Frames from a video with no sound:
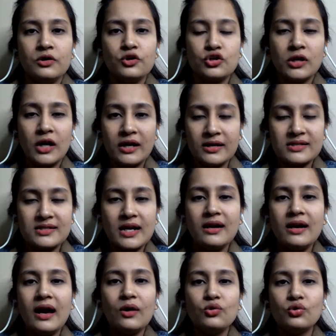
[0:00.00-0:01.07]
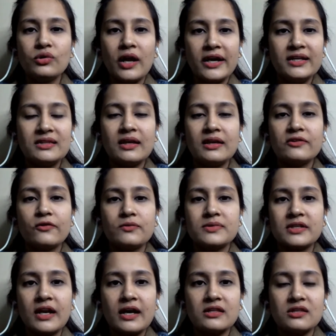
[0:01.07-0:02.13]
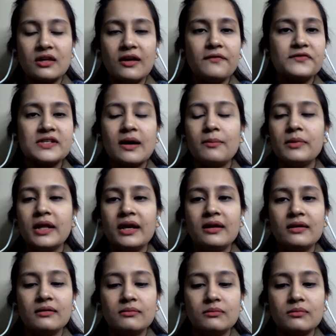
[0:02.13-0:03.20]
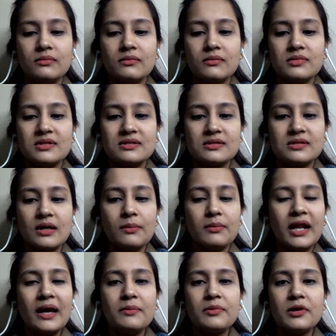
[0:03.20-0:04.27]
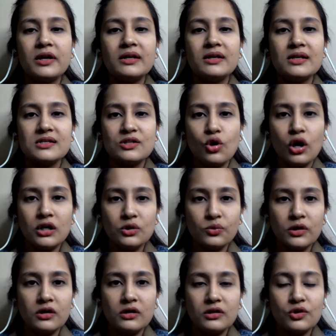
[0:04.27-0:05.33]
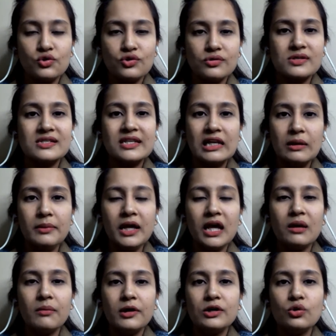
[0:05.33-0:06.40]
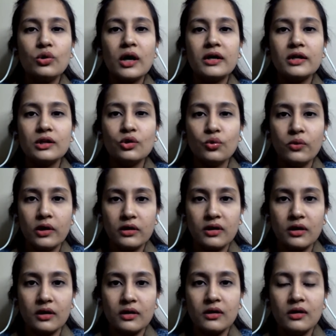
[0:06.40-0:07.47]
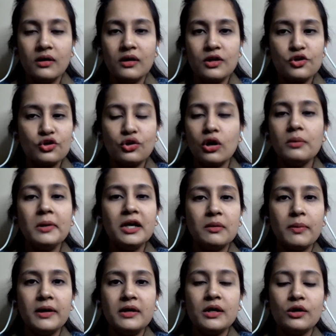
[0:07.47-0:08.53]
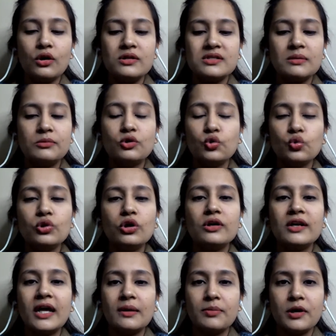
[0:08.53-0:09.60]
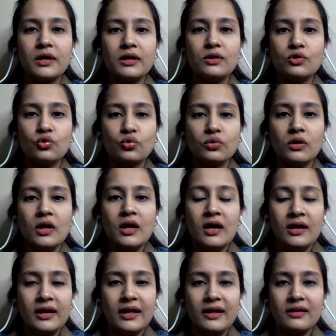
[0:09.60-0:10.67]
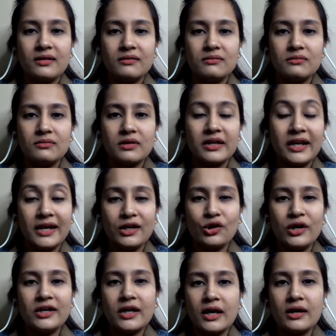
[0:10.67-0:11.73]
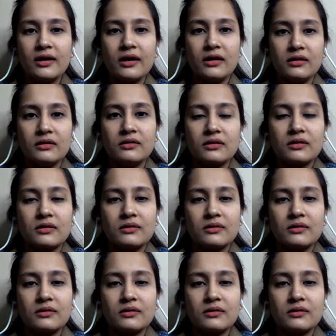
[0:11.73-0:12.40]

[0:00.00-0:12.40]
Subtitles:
You should understand how to write things from scratch. If someday some library does not work, you should still be able to continue working. You should not be dependent on some tool or library to like create your entire career.